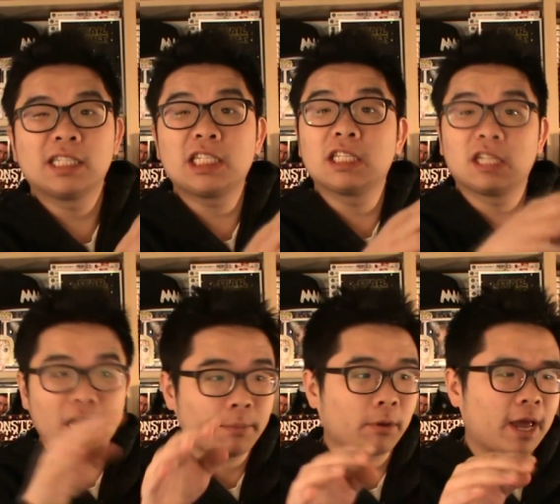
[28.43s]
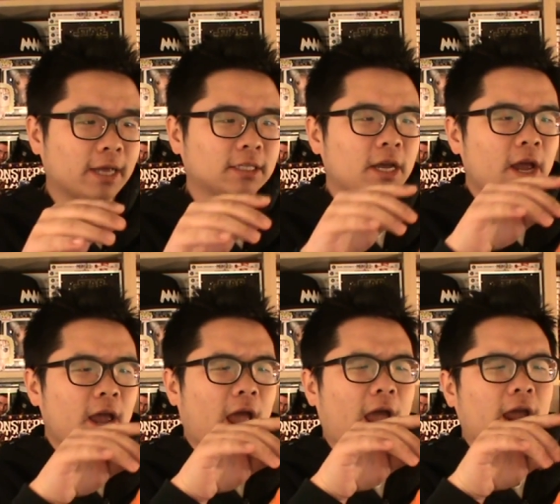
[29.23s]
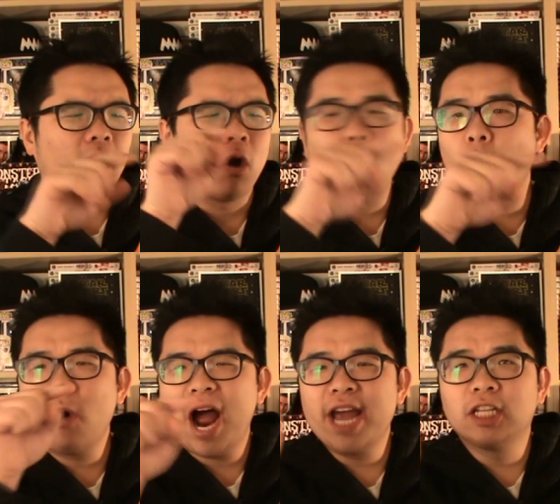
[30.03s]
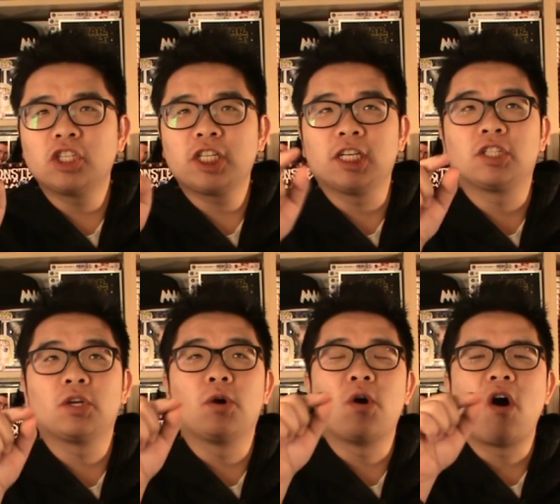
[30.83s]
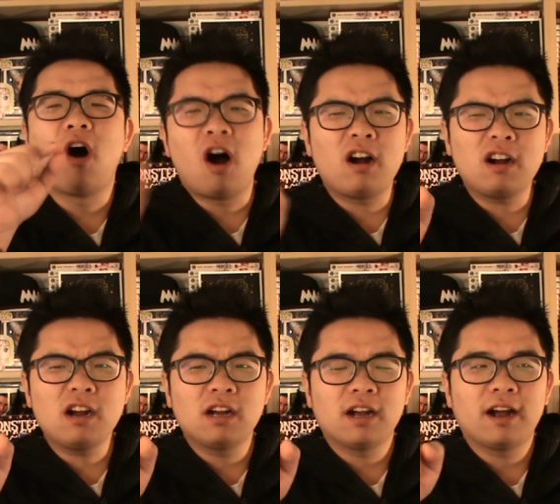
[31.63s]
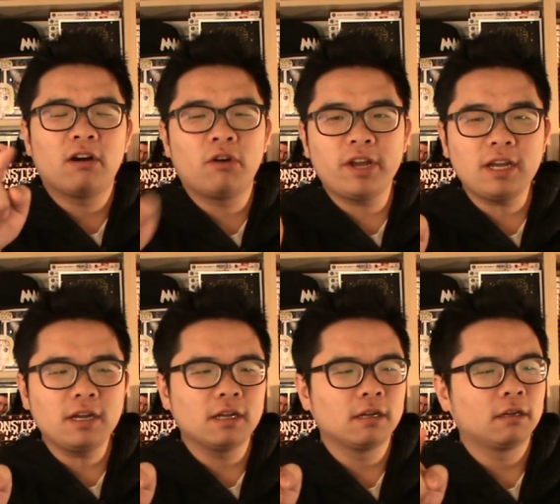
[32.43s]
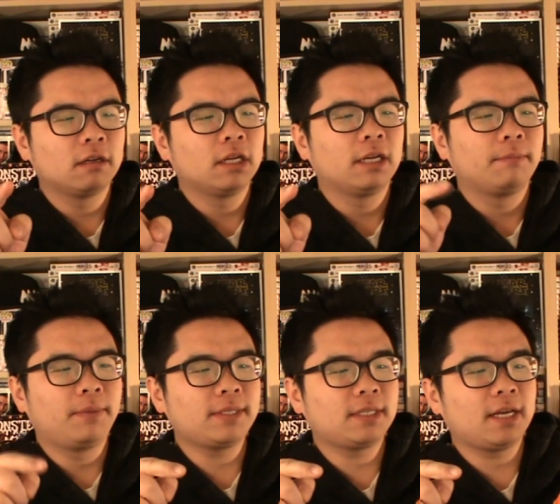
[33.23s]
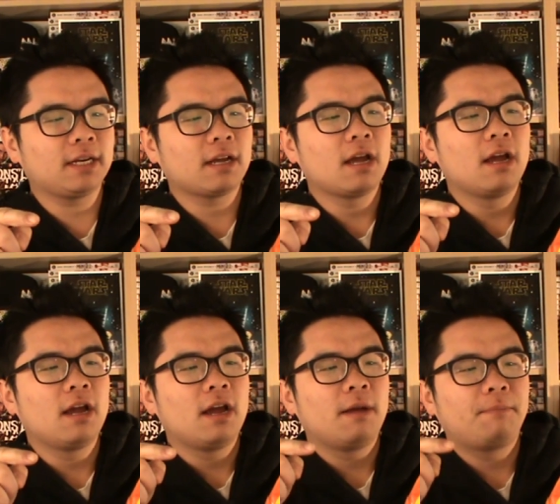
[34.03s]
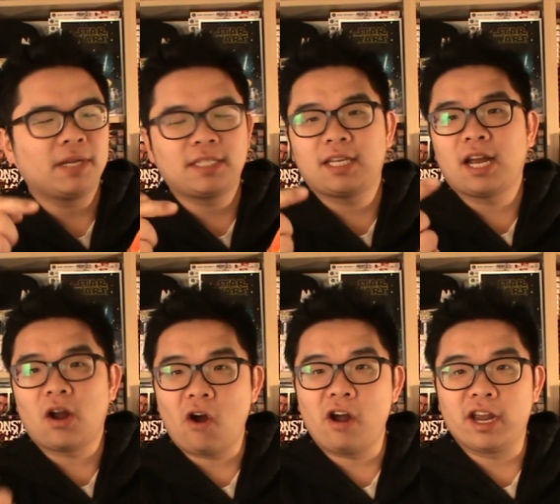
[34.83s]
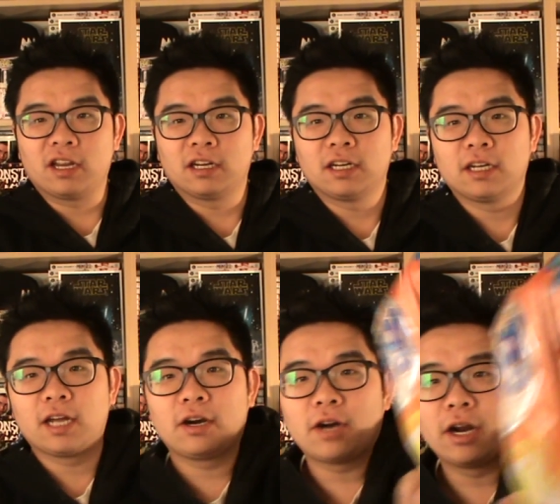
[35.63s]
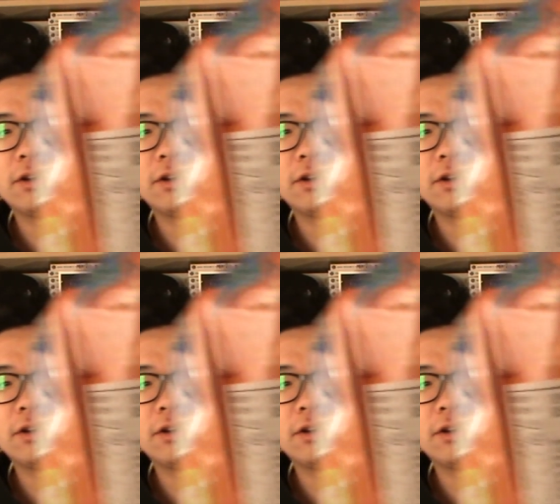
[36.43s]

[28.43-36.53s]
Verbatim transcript: this is labeled as a O-I-N-G. So, ong oing, biscuit, biscuit, oing. I don't,